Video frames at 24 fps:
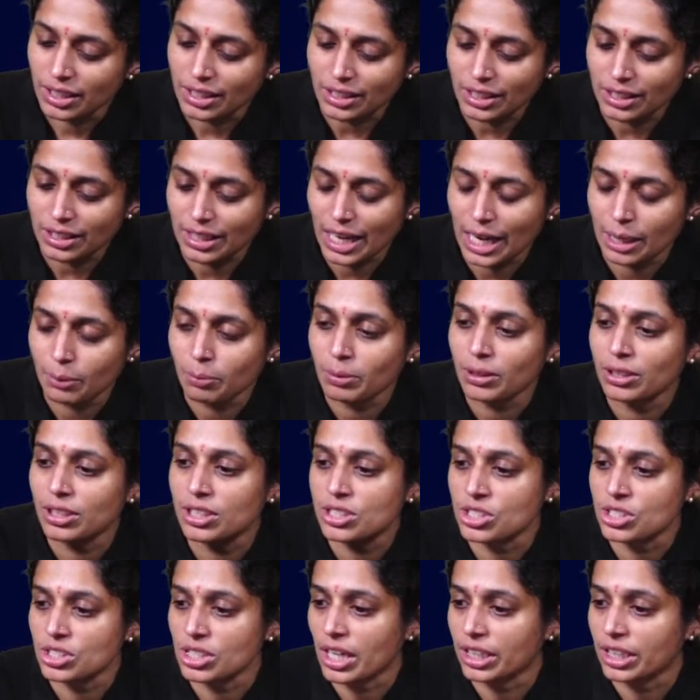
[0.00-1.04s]
then he can be
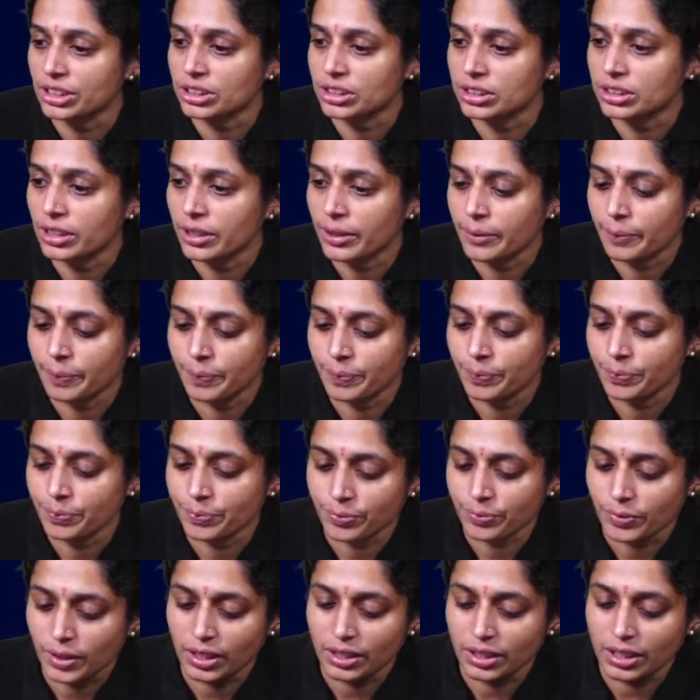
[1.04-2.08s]
discharged.
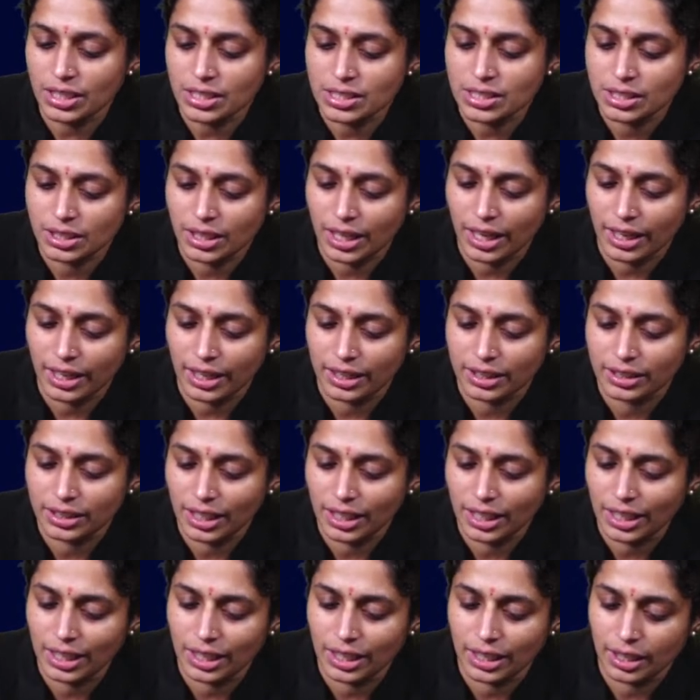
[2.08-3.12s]
It is
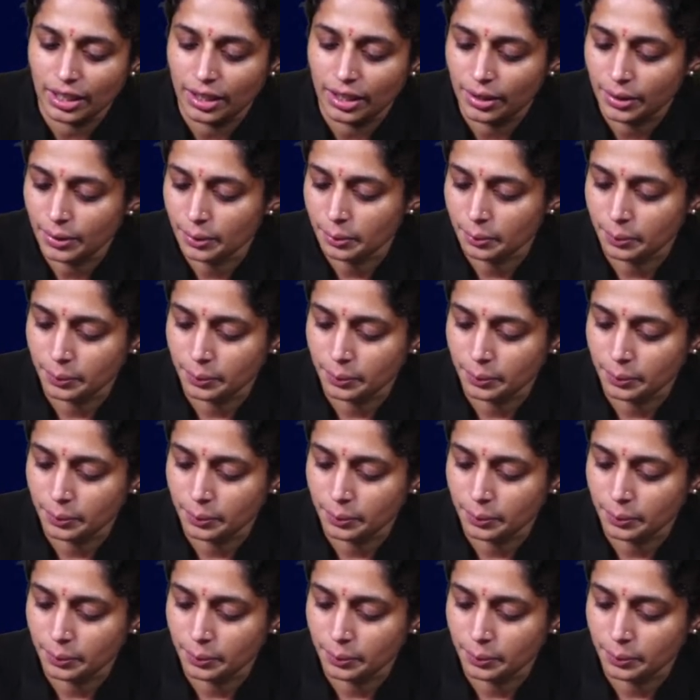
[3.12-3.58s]
correct, A.